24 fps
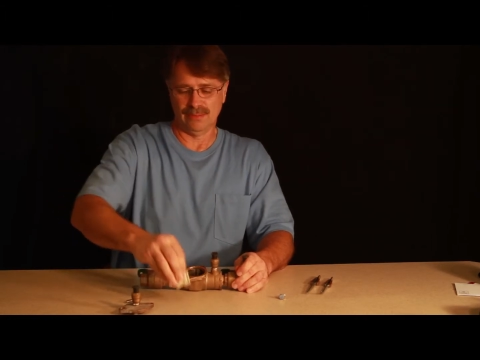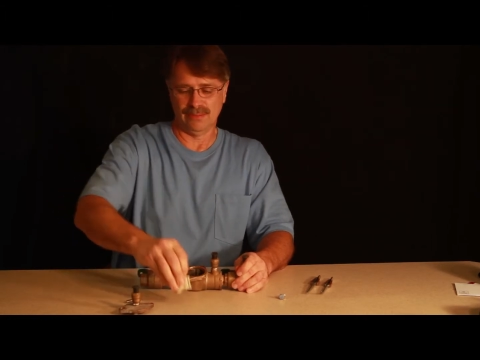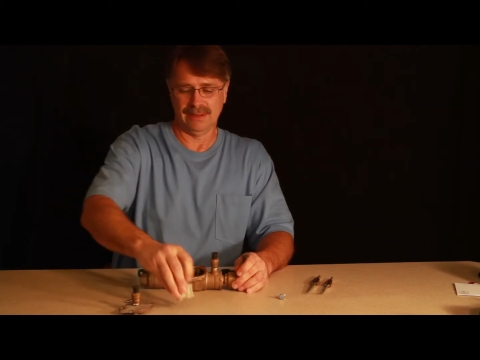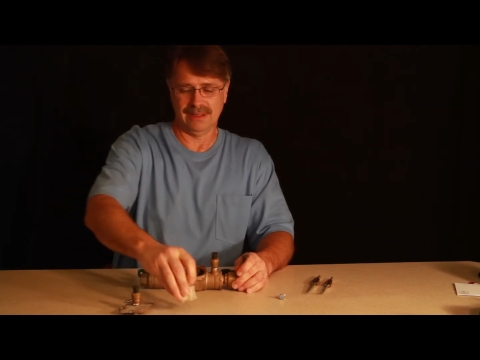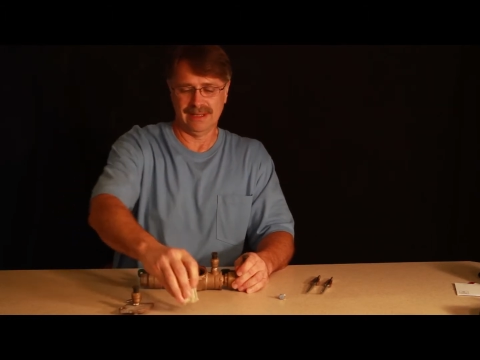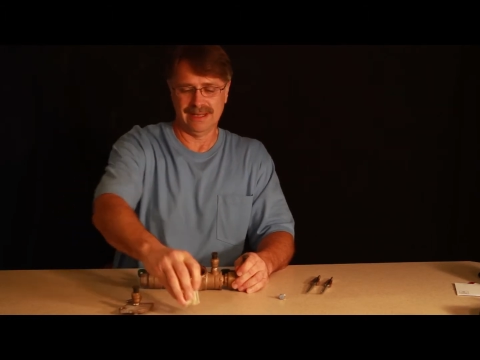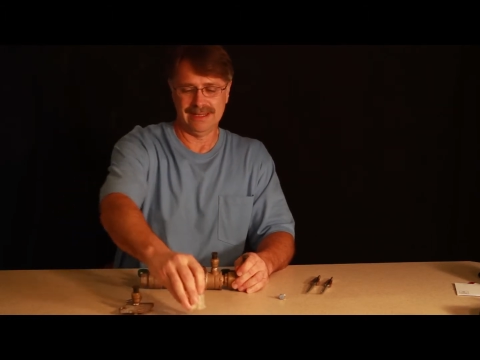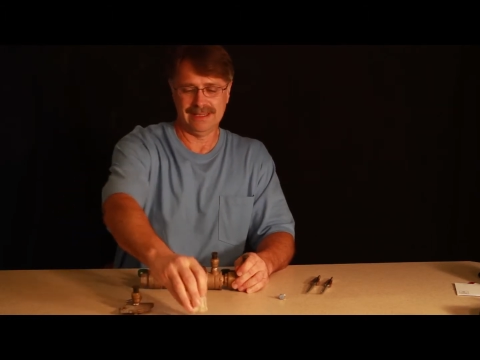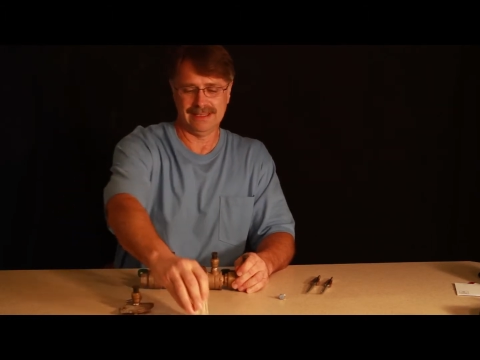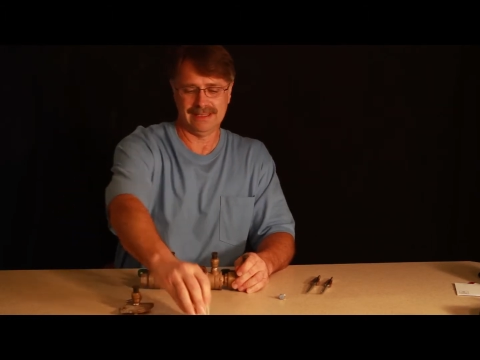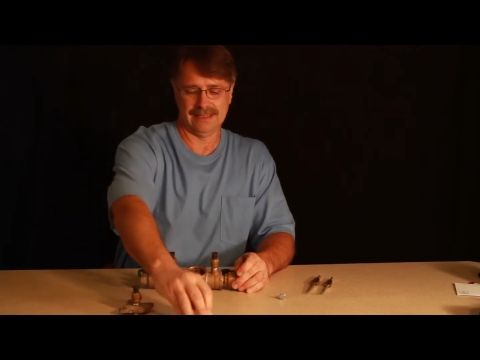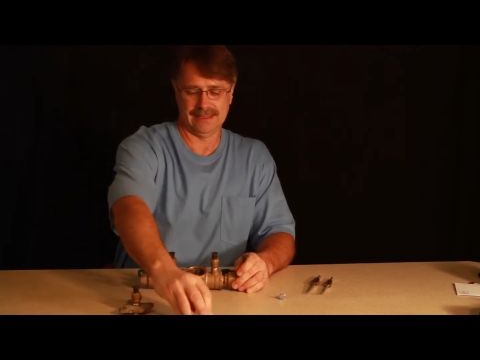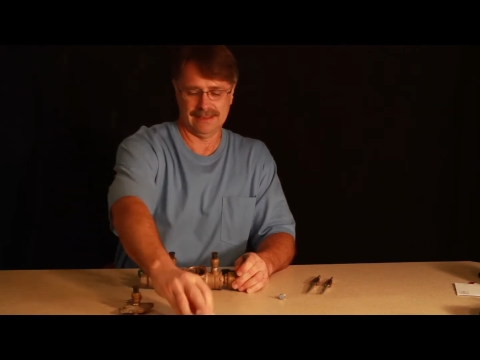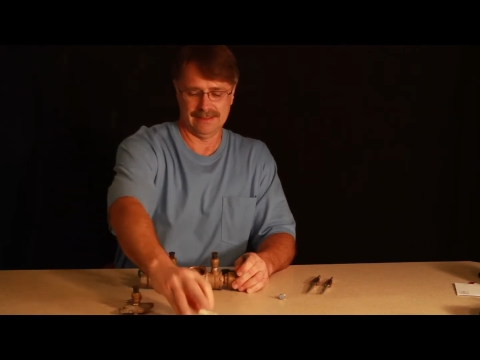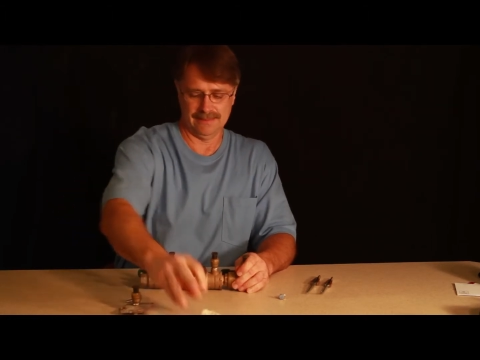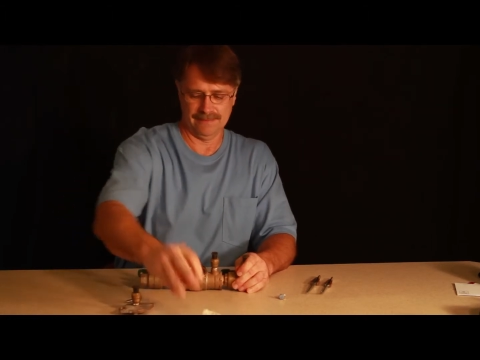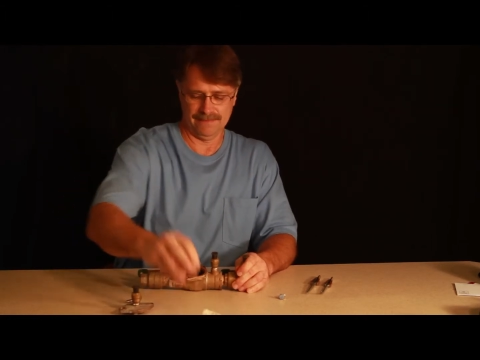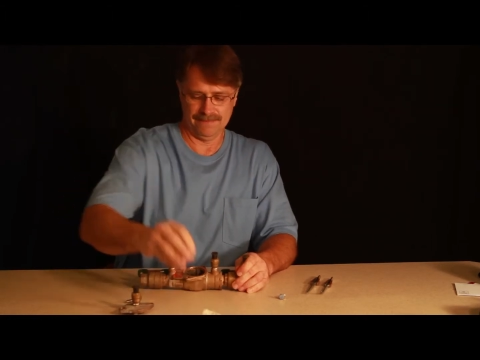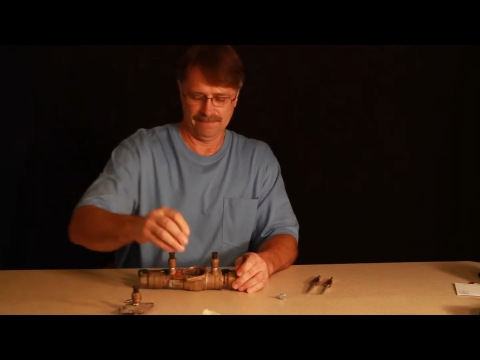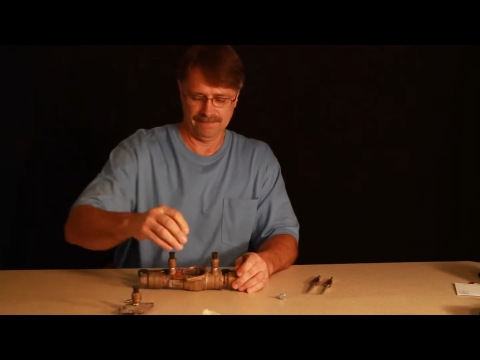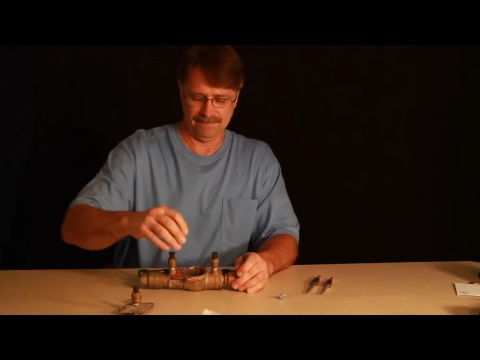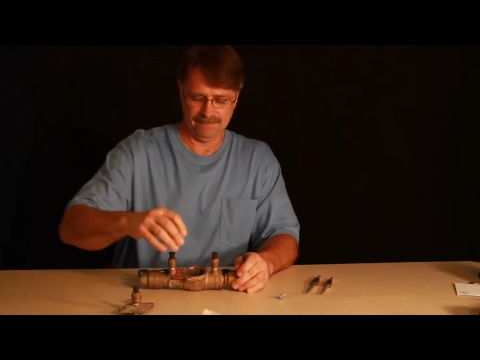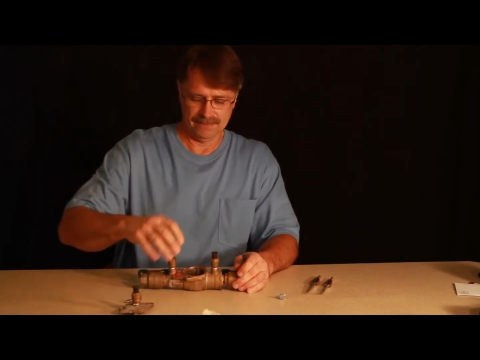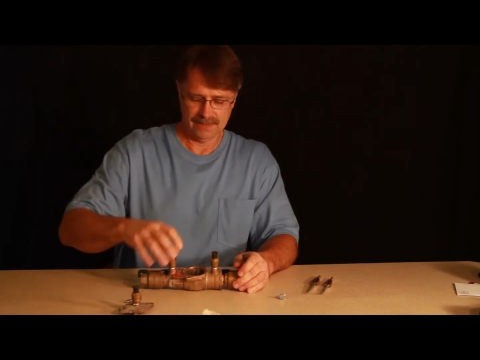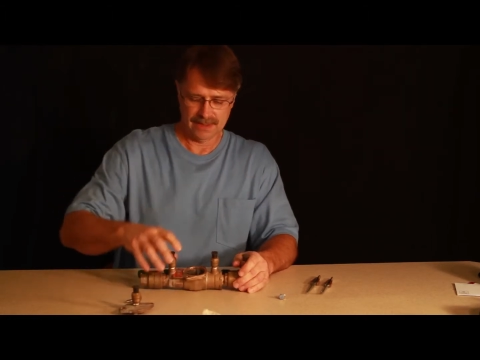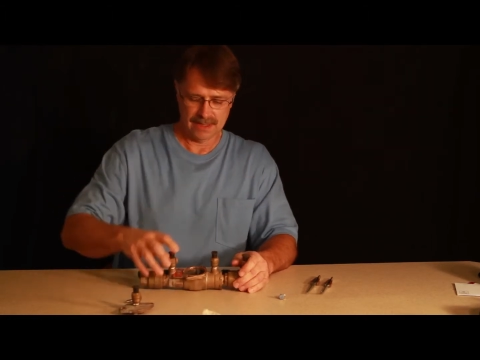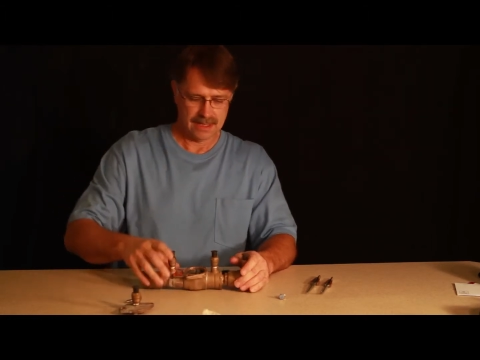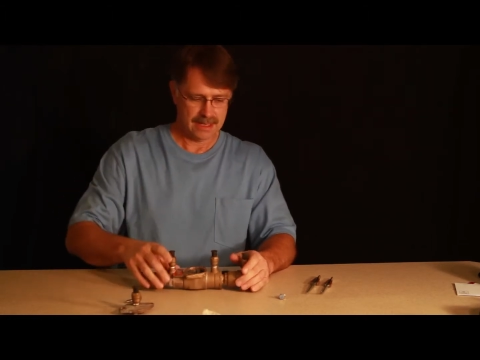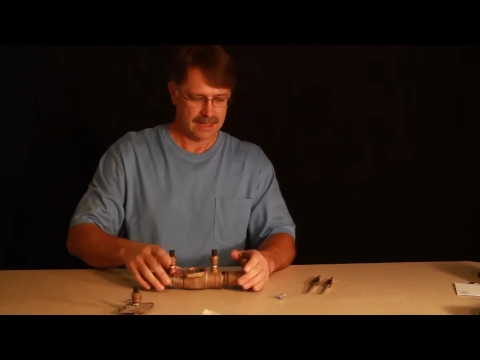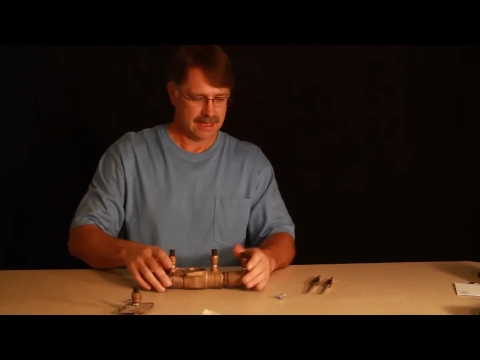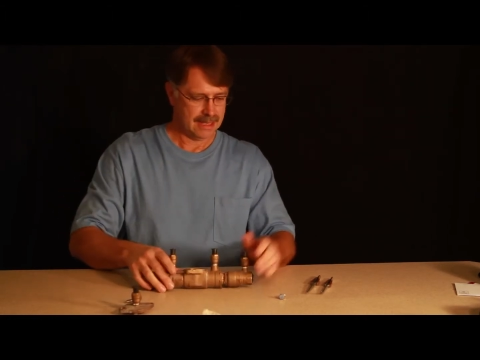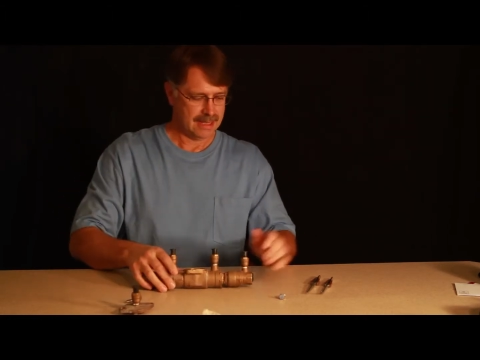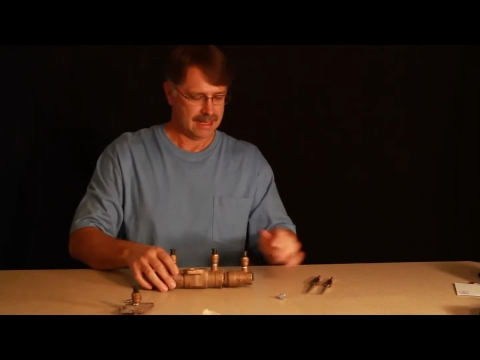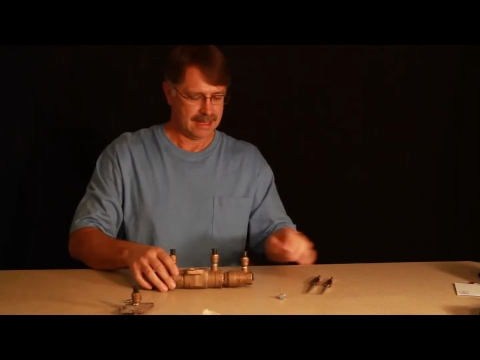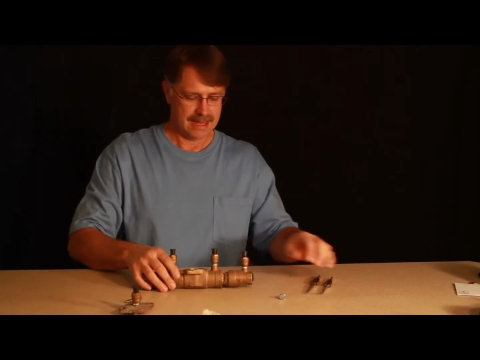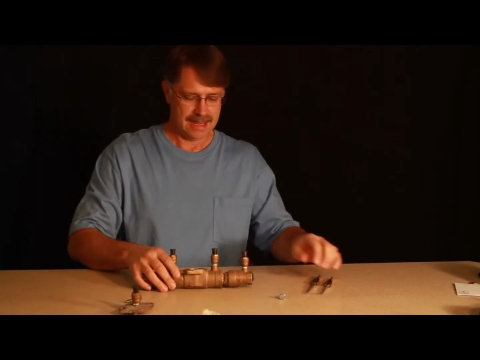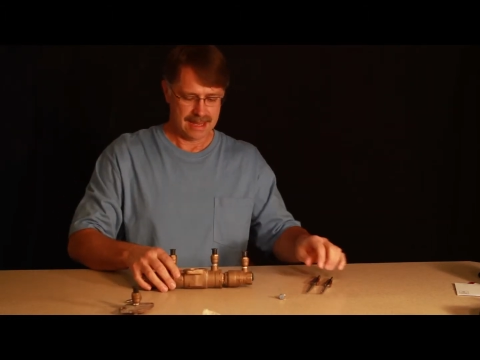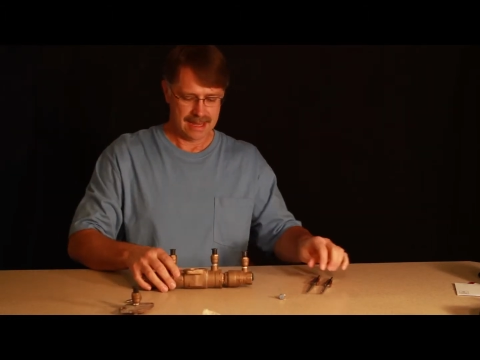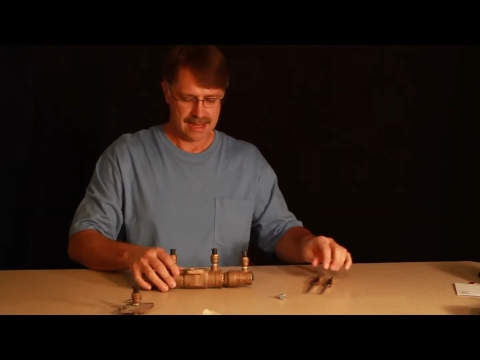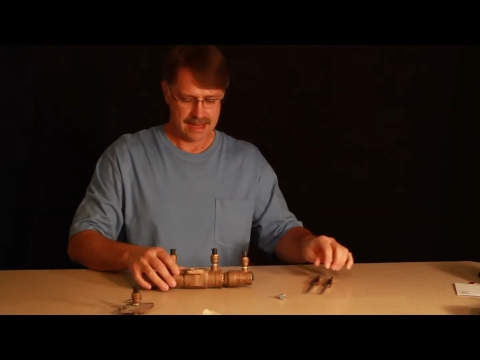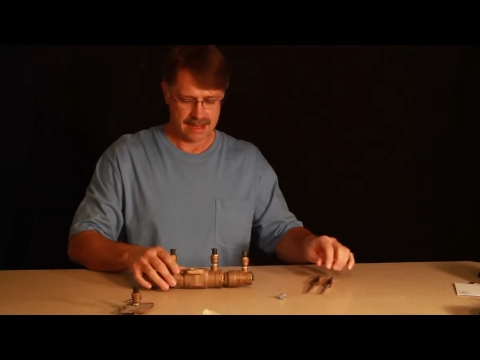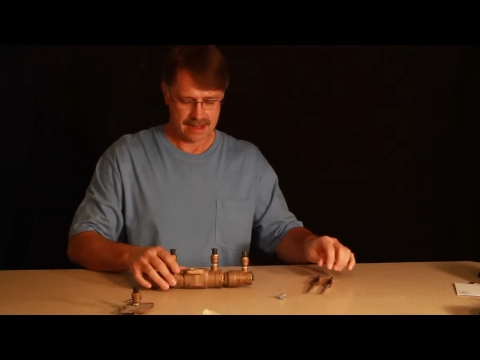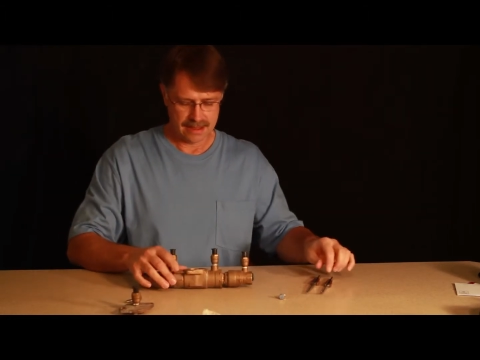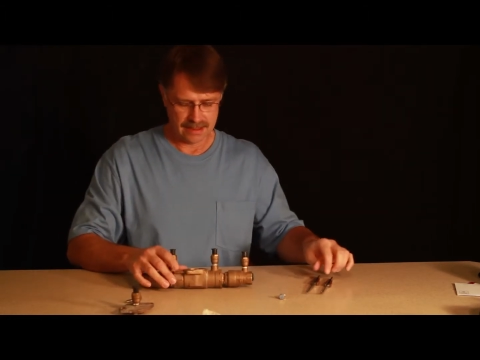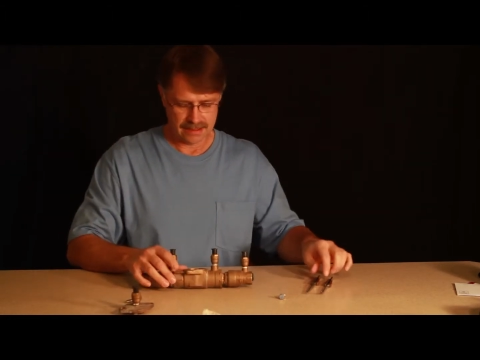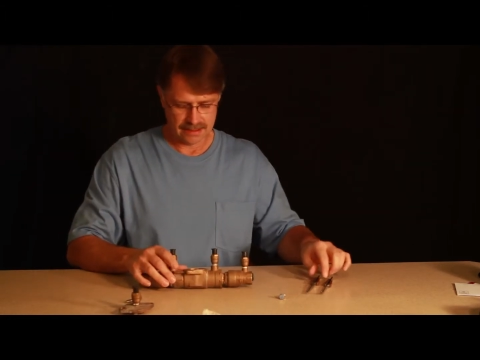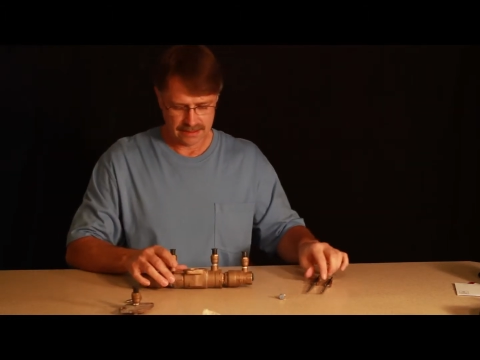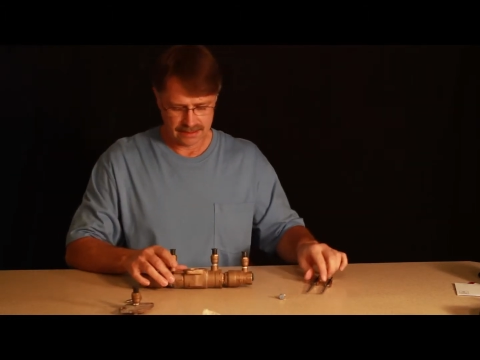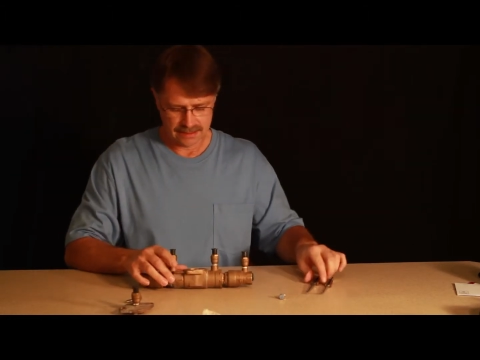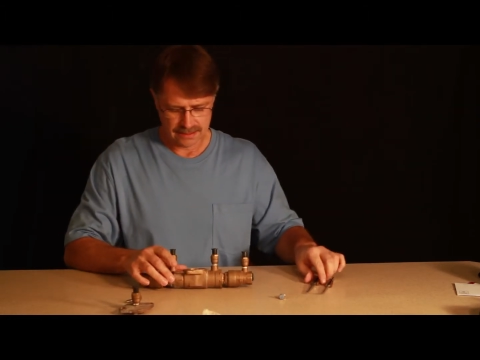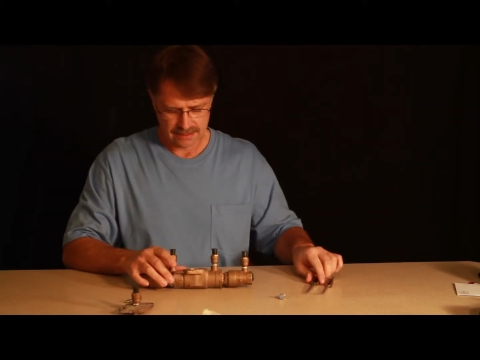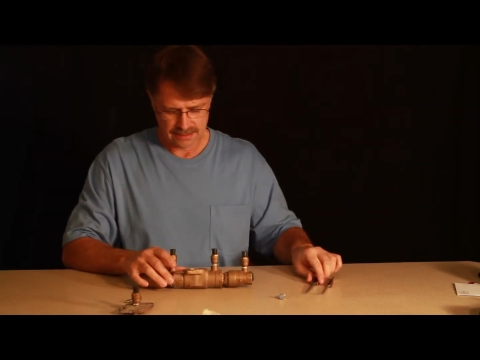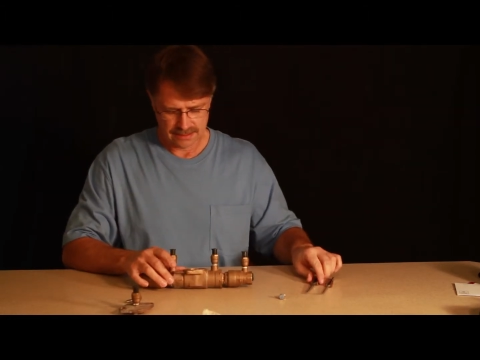place. And